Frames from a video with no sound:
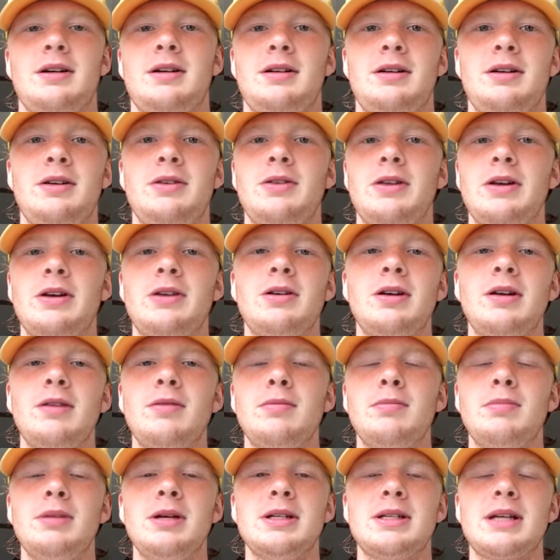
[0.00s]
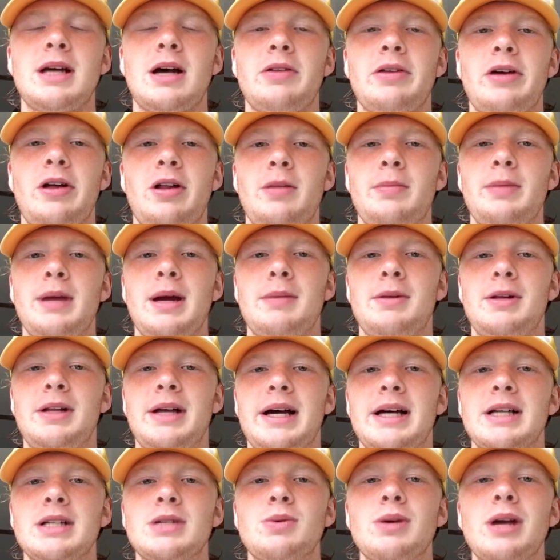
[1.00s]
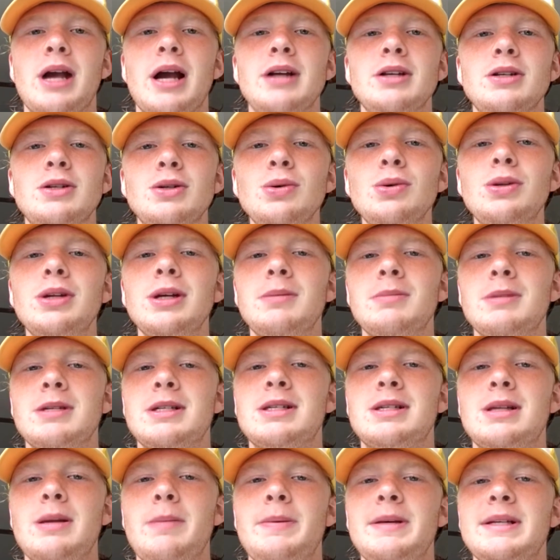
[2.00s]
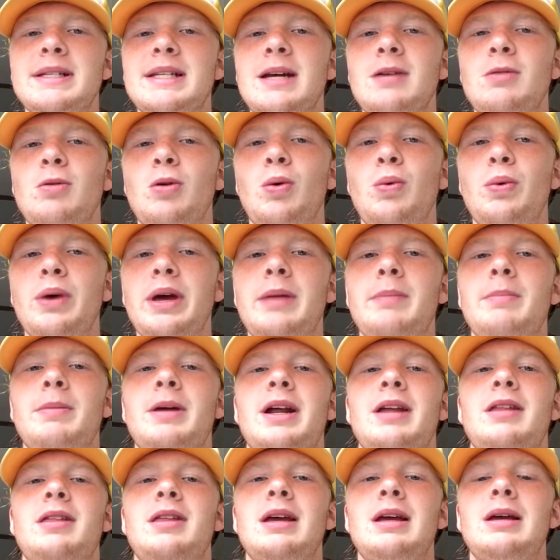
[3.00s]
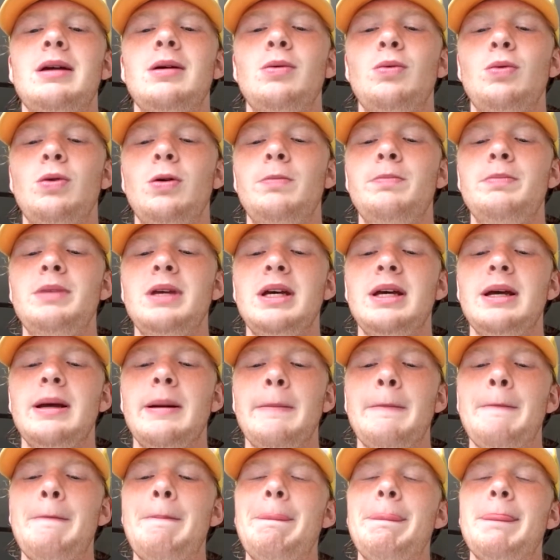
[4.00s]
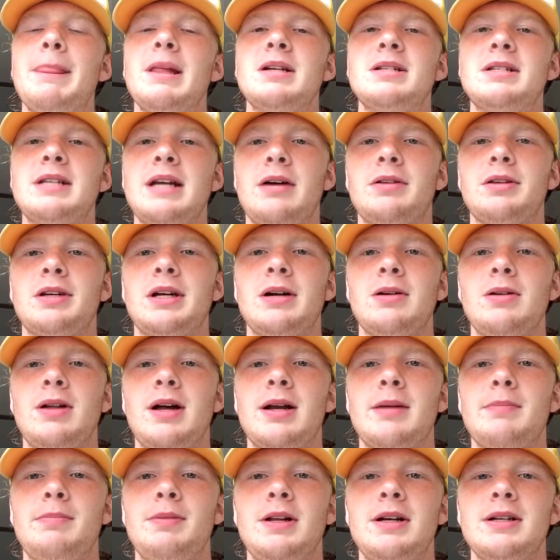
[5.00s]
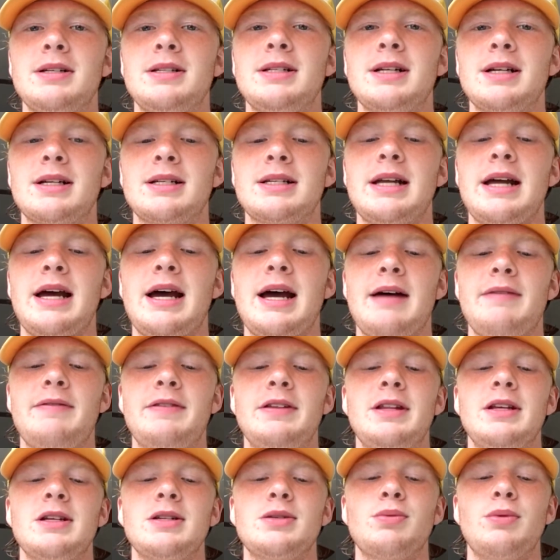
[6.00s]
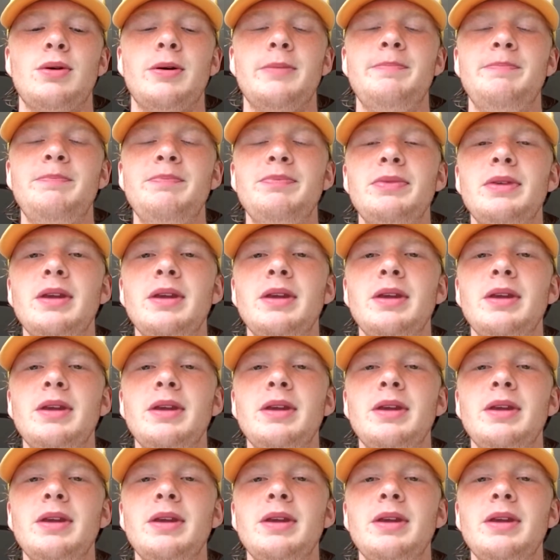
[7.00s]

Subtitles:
you know, they couldn't even beat South Alabama last week. I do think Mississippi State will win, but I think it will be South Carolina plus 6.5 in this one.